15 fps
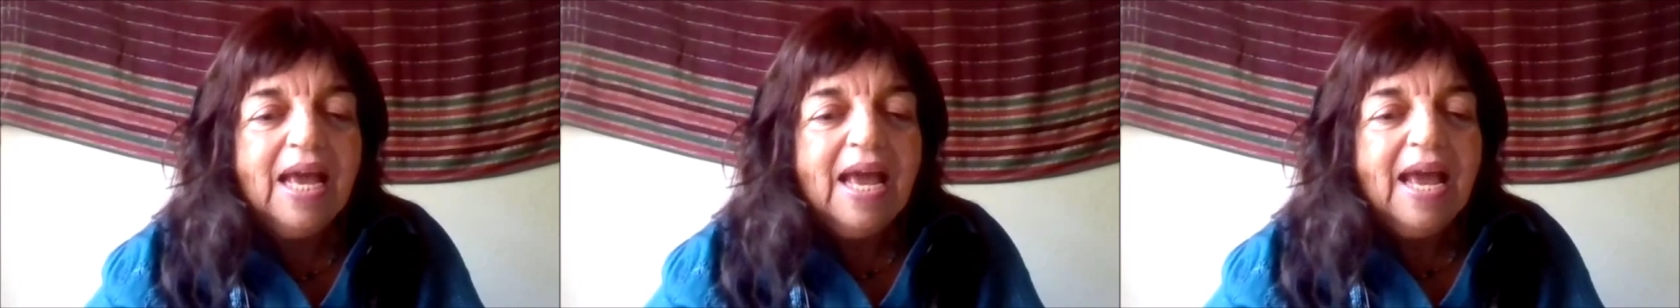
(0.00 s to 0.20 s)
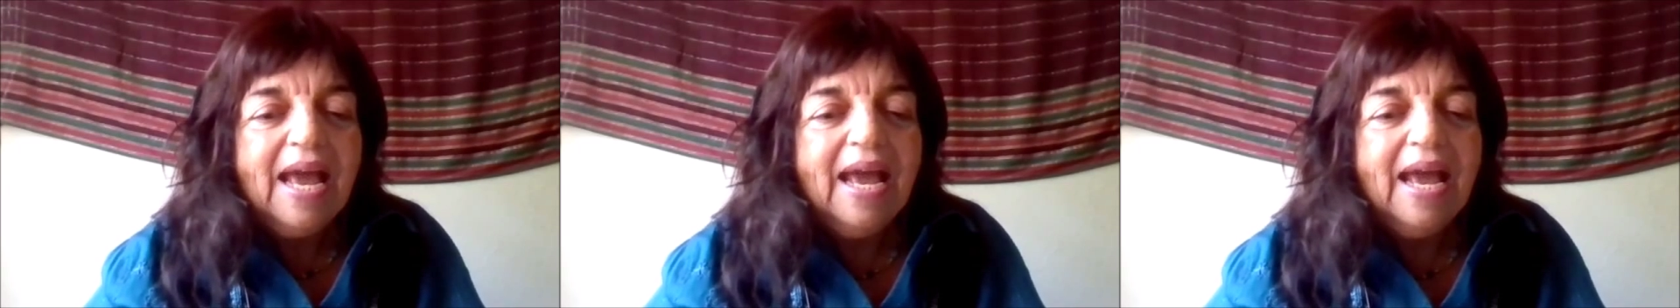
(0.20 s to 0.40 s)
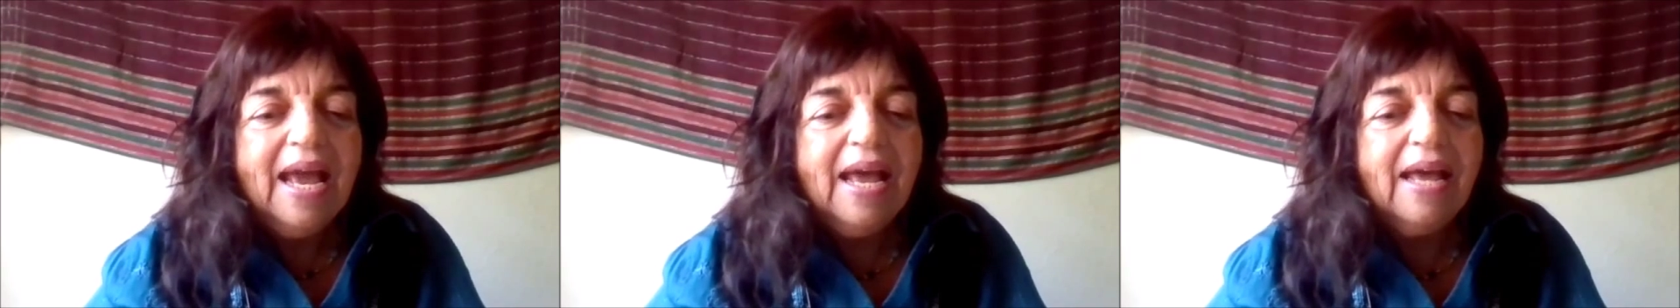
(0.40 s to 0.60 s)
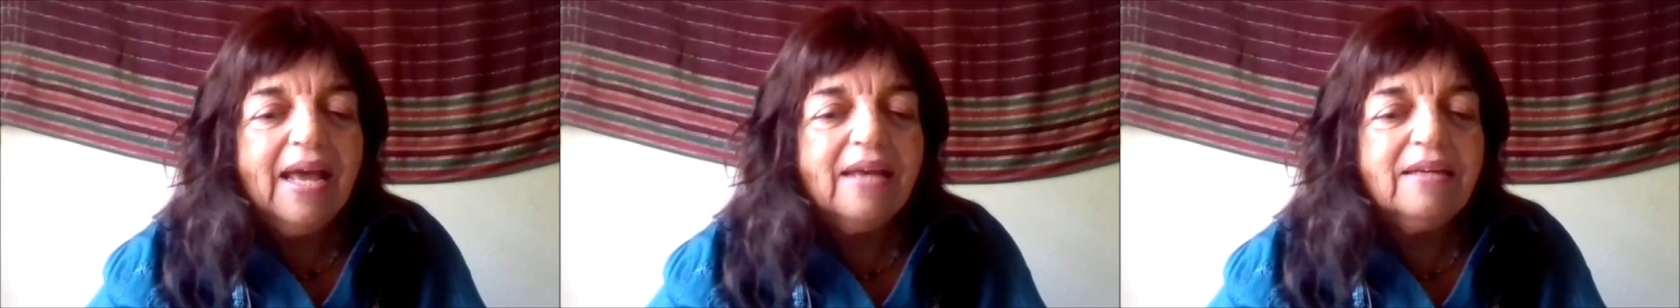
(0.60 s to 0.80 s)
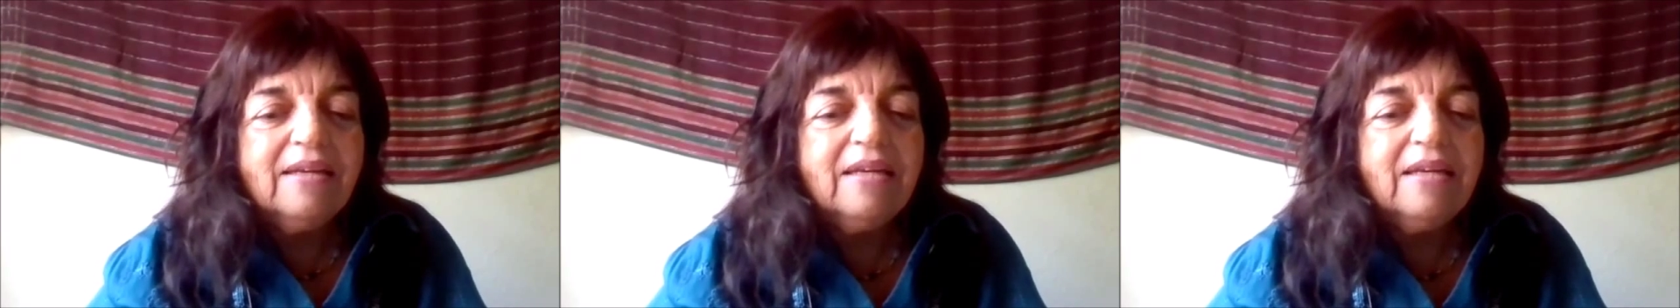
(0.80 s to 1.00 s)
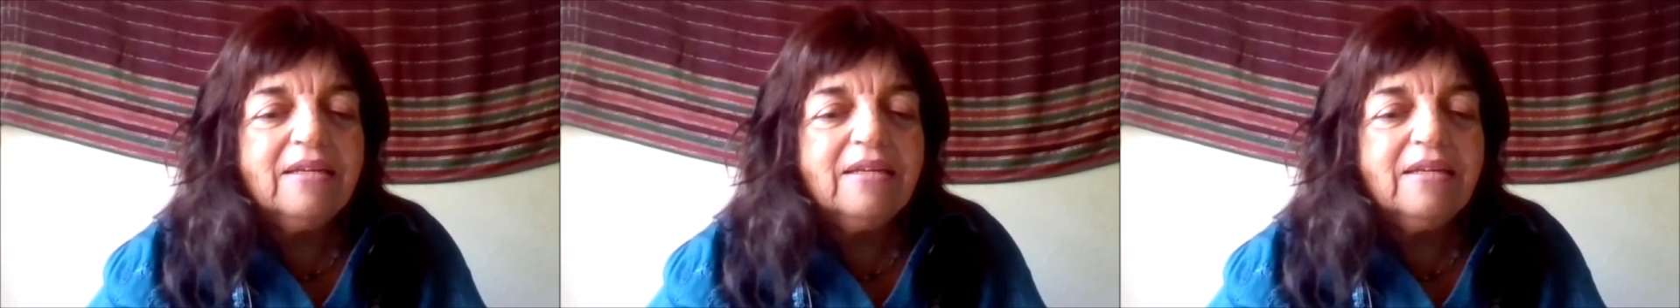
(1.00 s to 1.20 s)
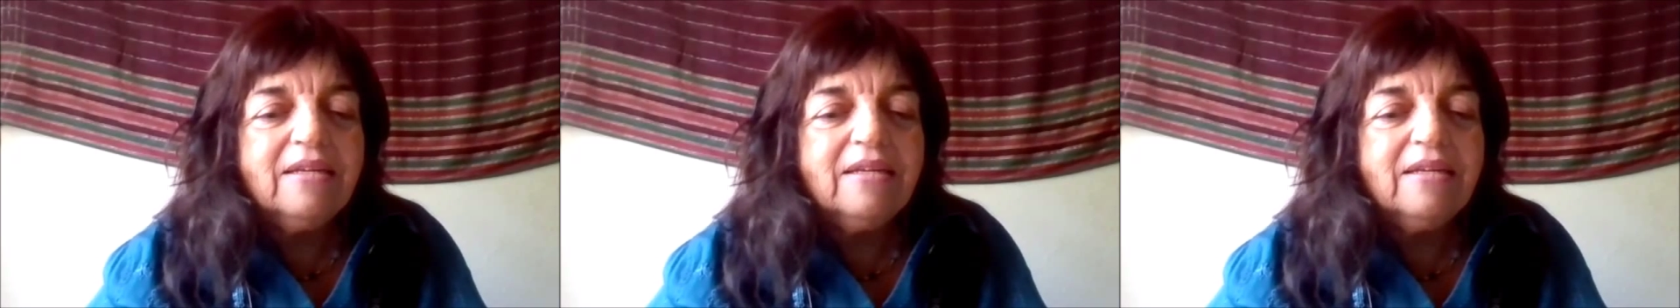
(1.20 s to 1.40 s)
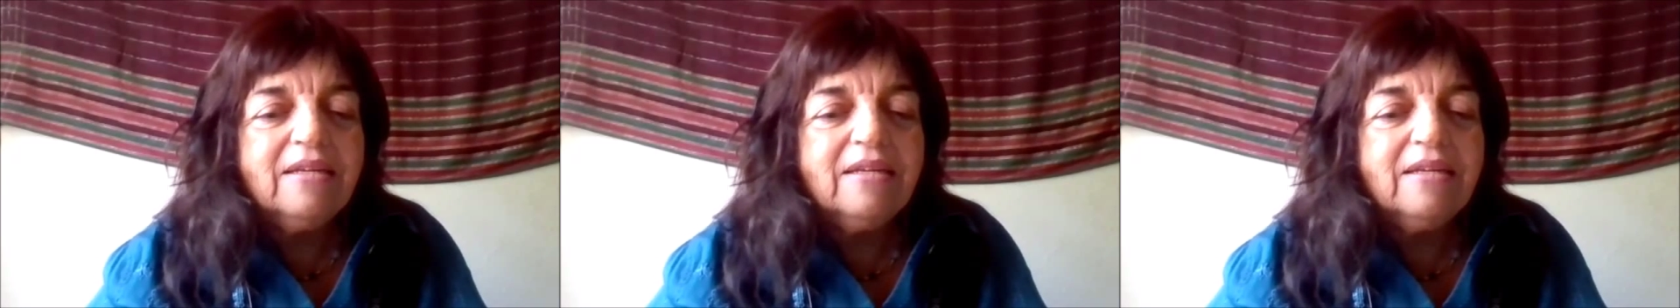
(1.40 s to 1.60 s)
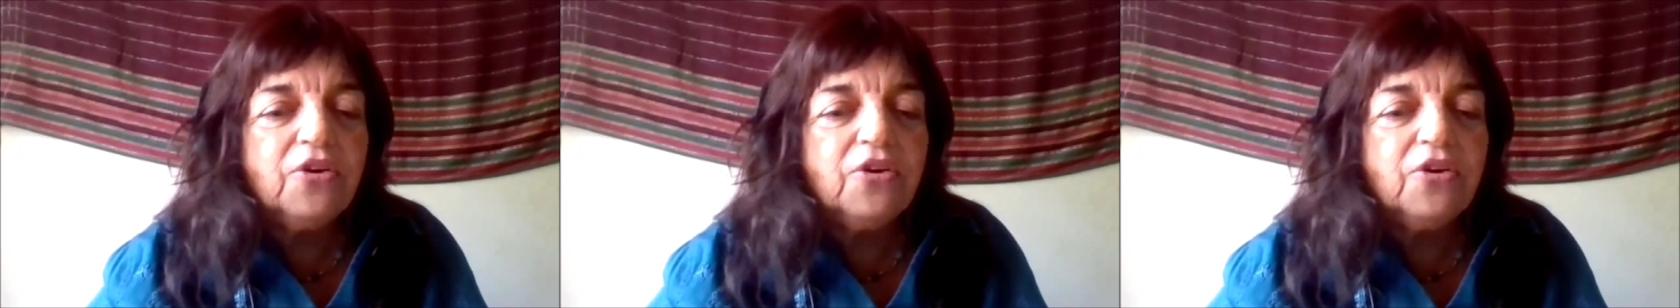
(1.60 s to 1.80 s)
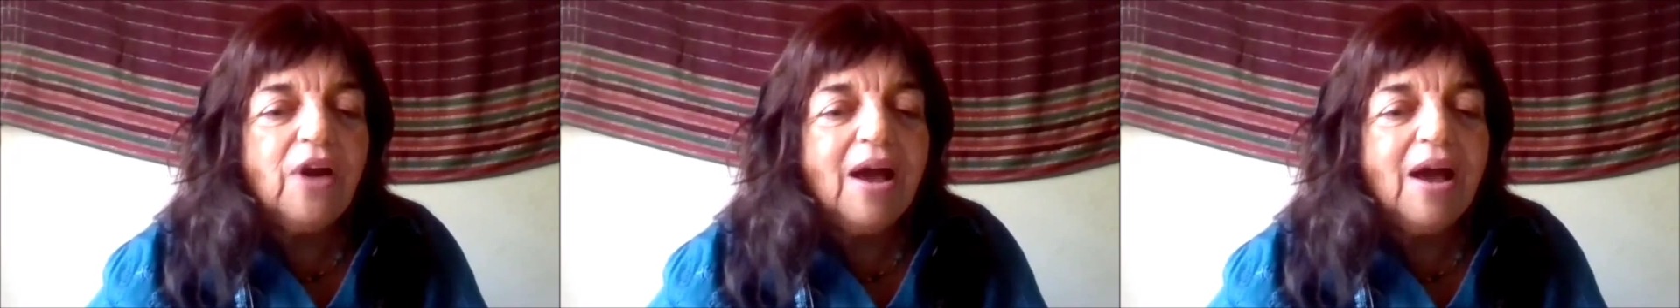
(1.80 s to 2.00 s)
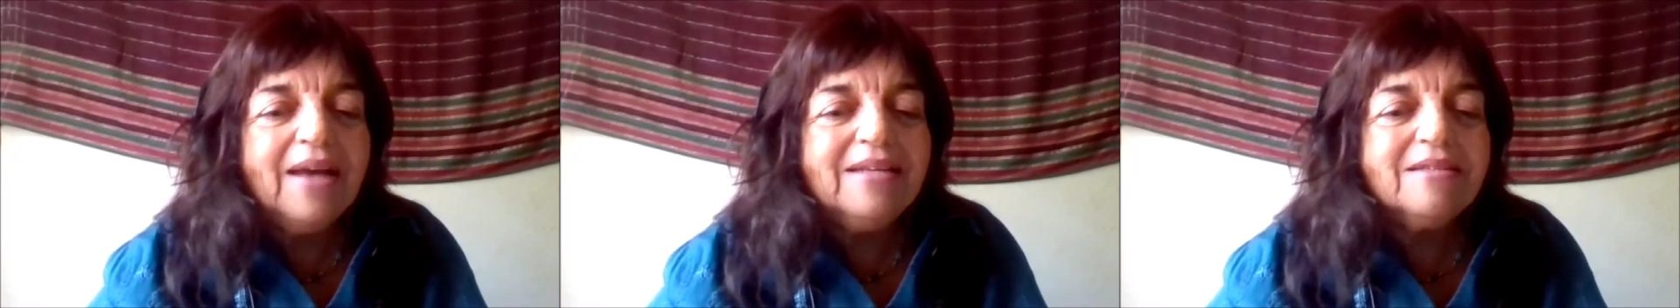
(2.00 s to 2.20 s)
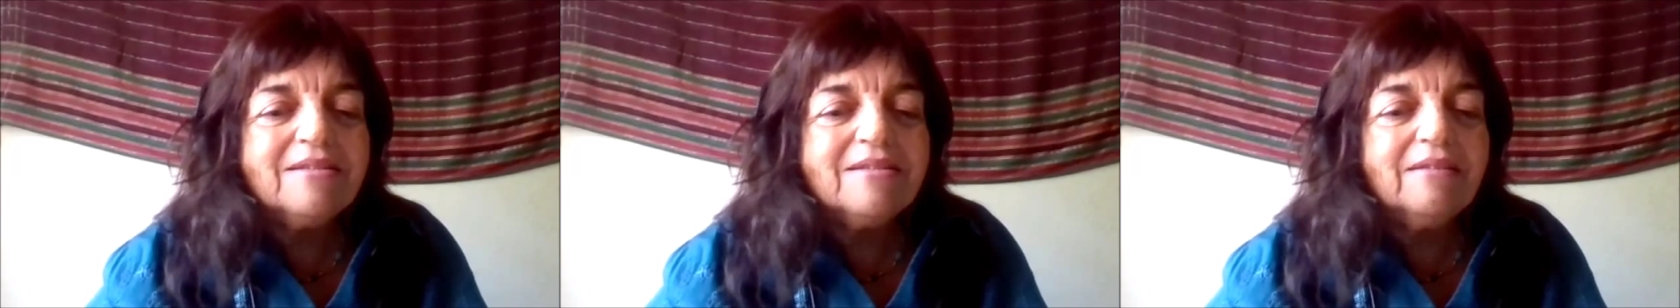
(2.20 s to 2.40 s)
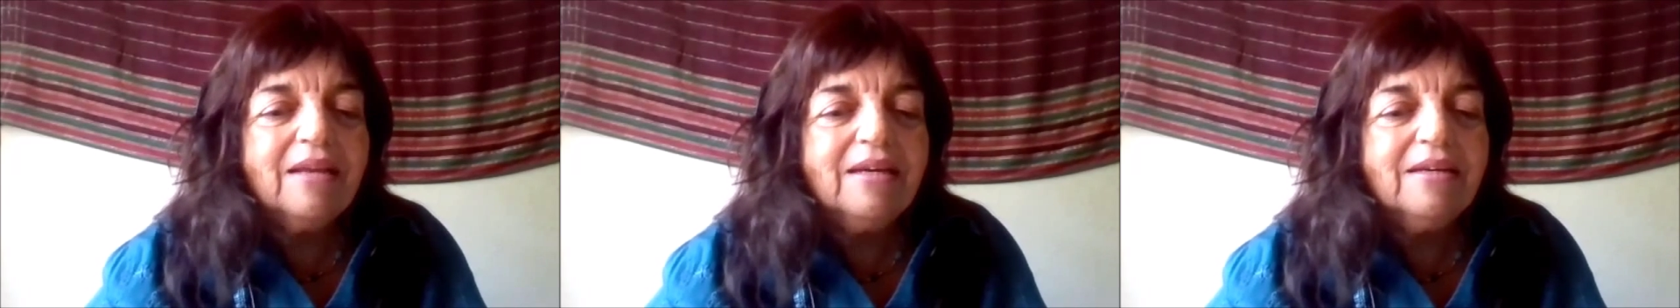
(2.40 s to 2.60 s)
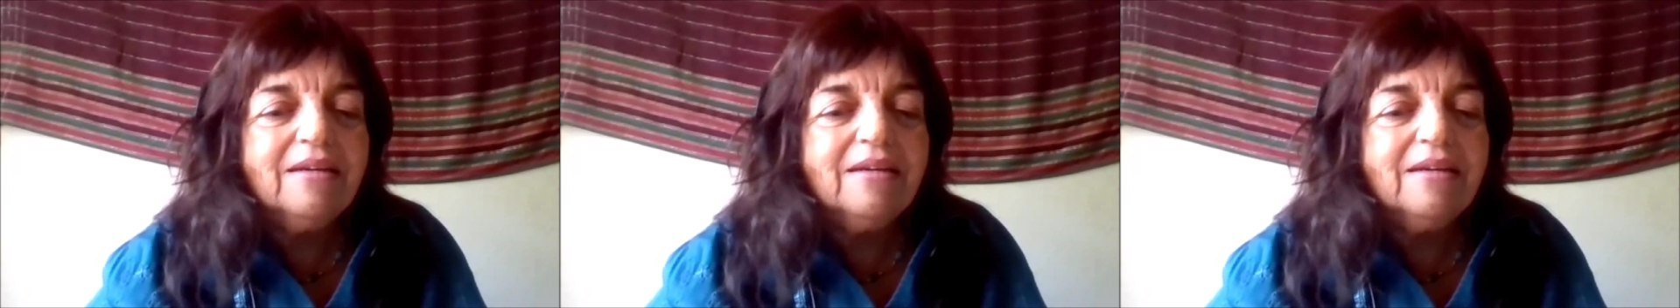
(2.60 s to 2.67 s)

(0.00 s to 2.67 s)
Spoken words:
and his father isolated